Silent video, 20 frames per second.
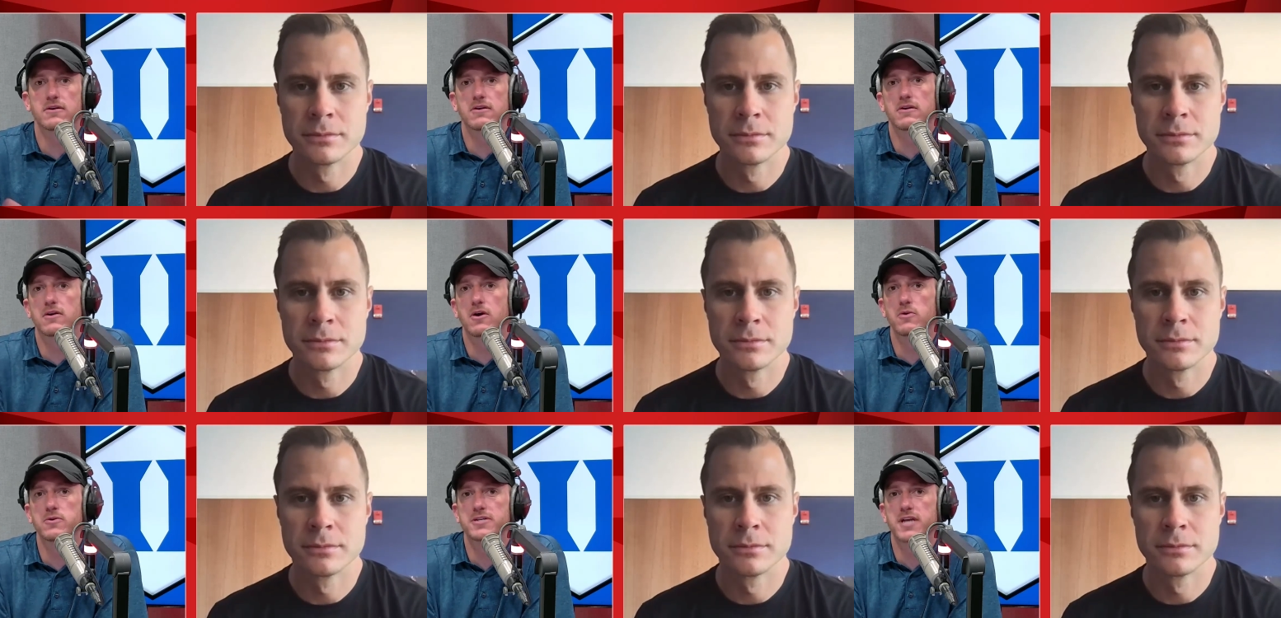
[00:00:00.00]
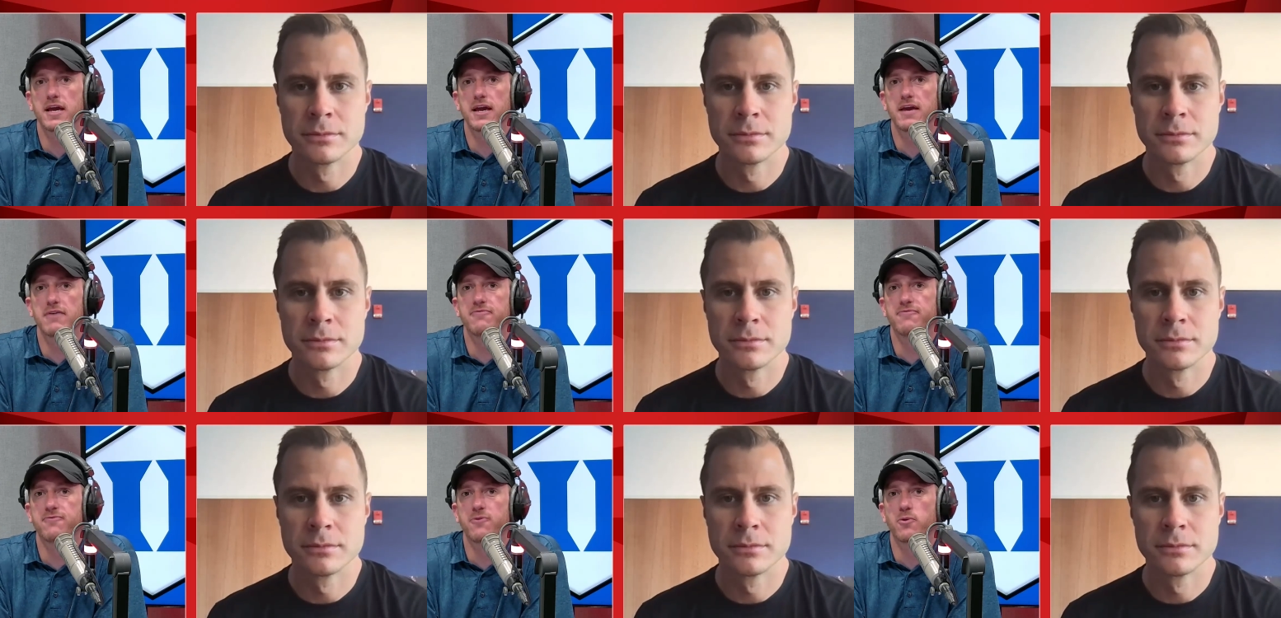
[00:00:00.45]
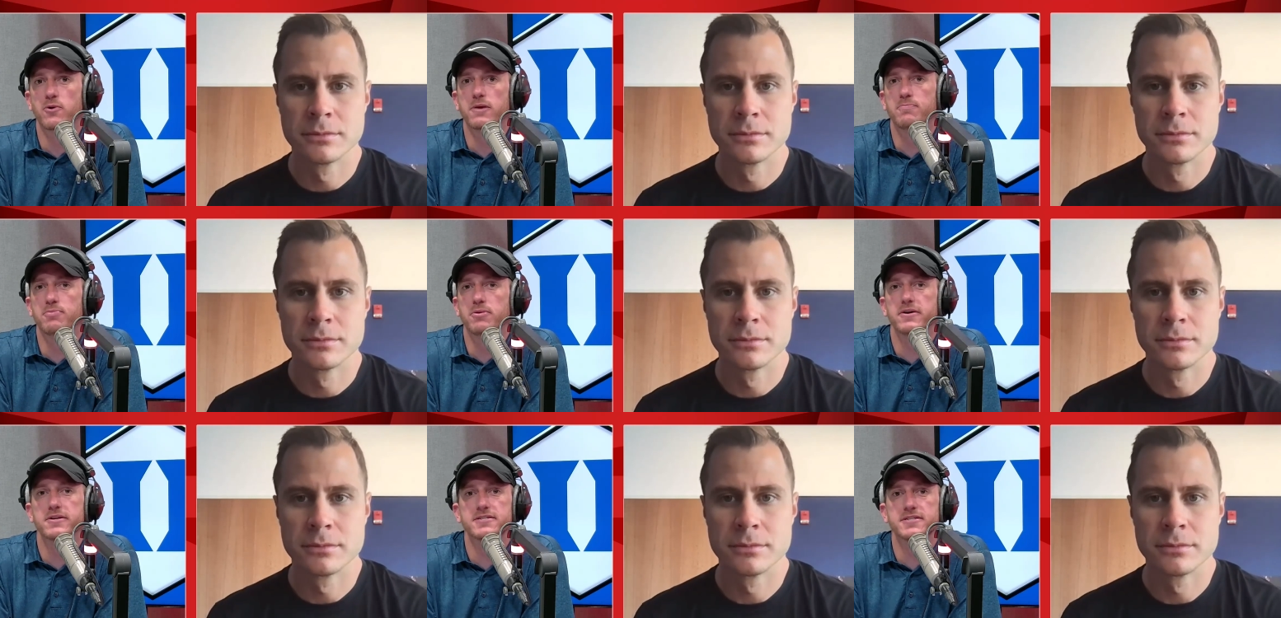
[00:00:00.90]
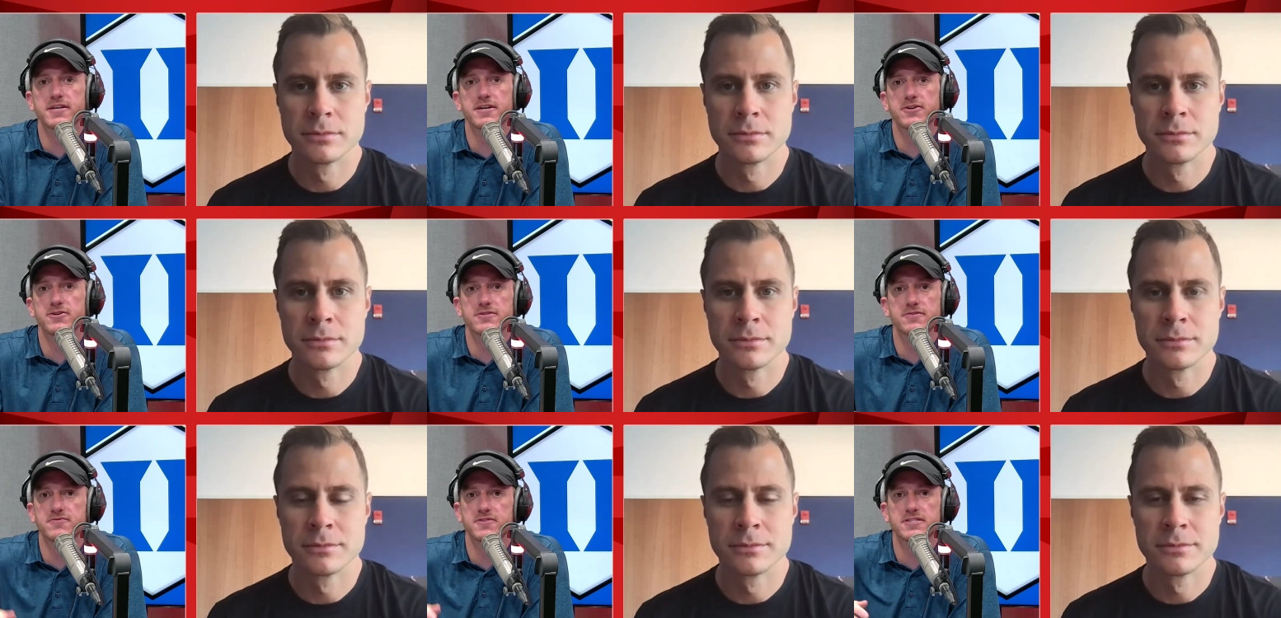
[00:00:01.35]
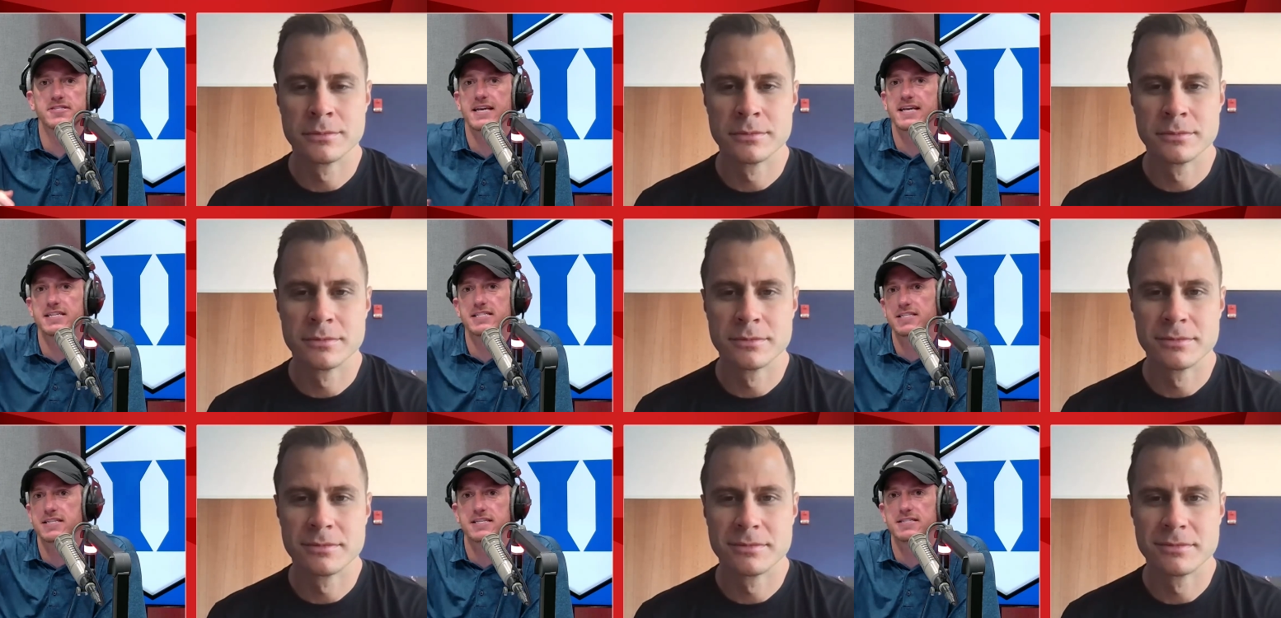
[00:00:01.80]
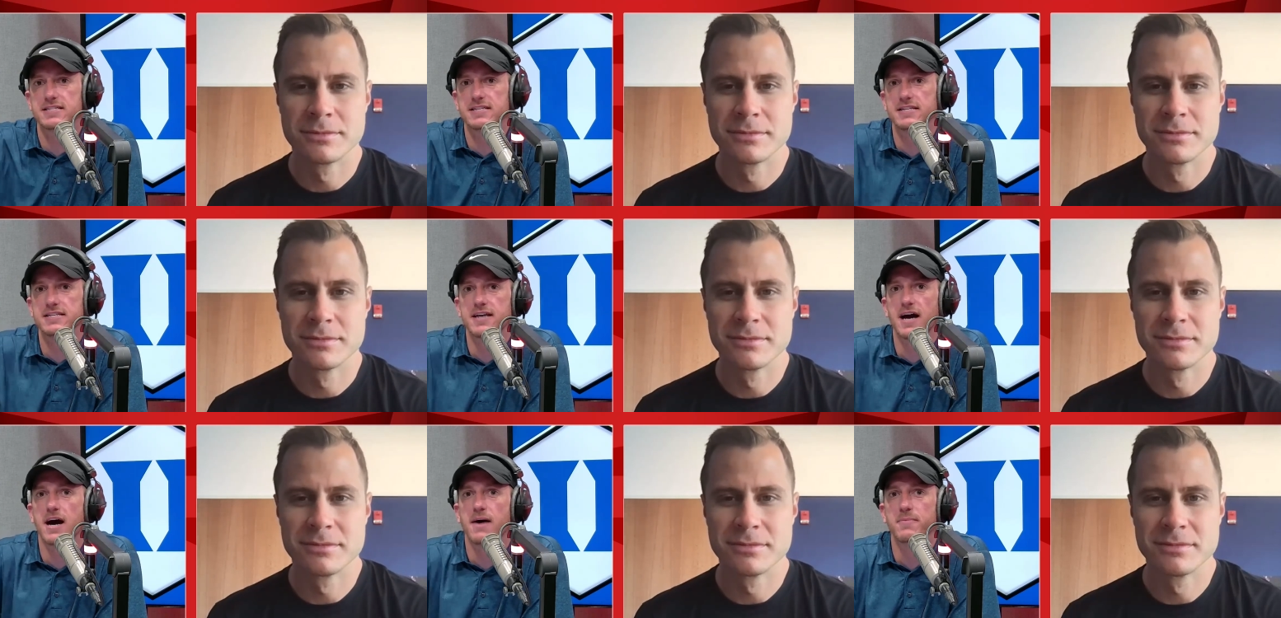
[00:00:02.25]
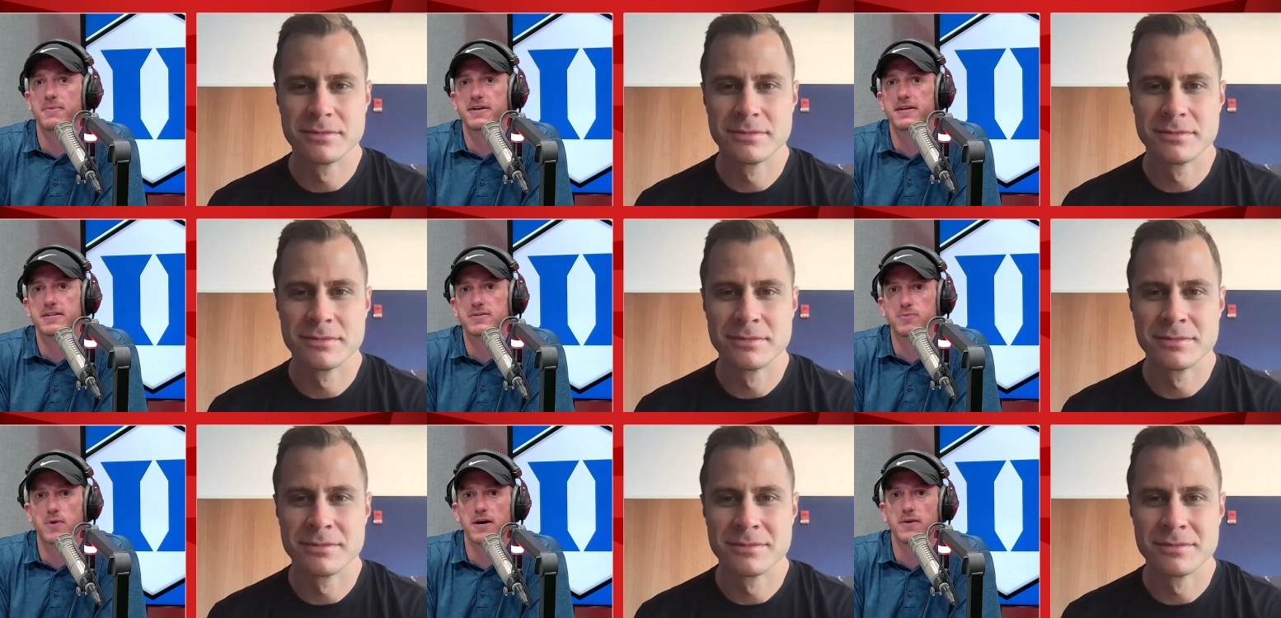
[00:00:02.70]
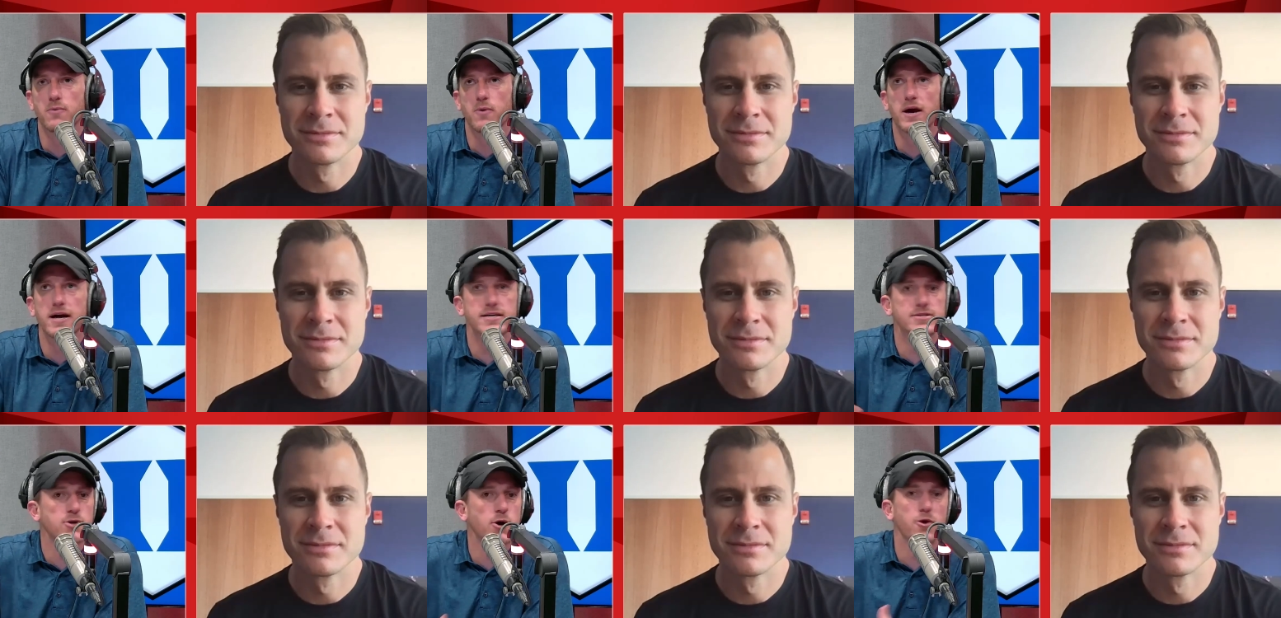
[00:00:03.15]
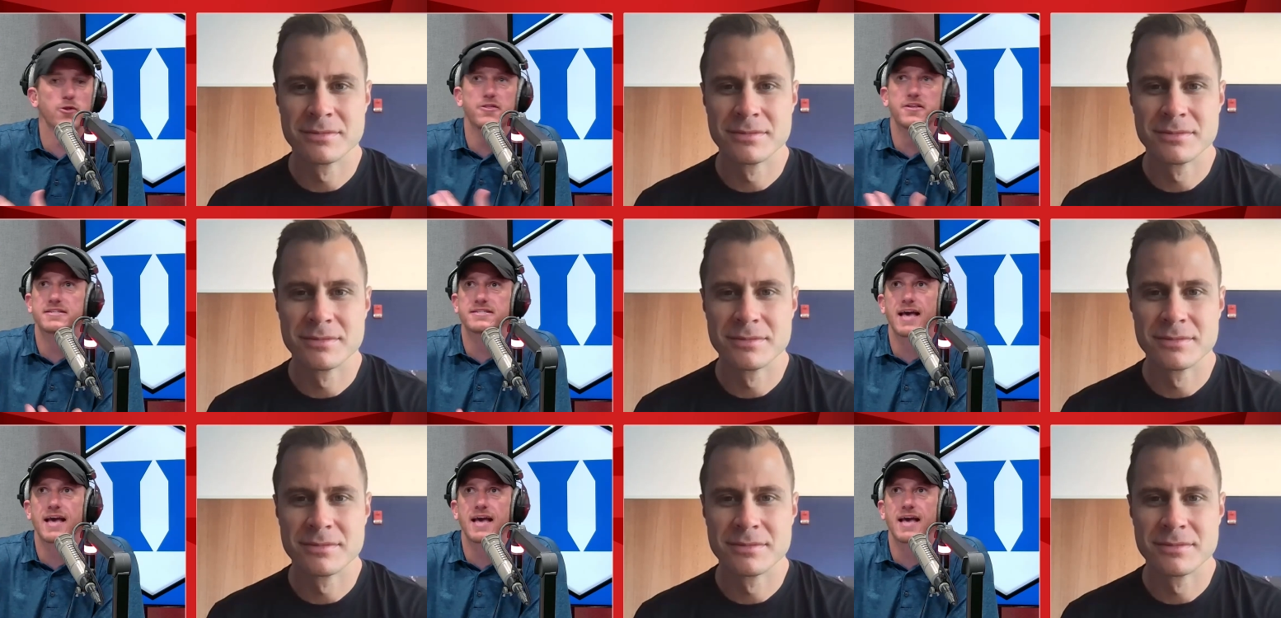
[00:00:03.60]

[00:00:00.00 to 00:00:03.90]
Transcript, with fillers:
Speaker 1: Coach K had forty plus years of just ACC dominance? Why why is all this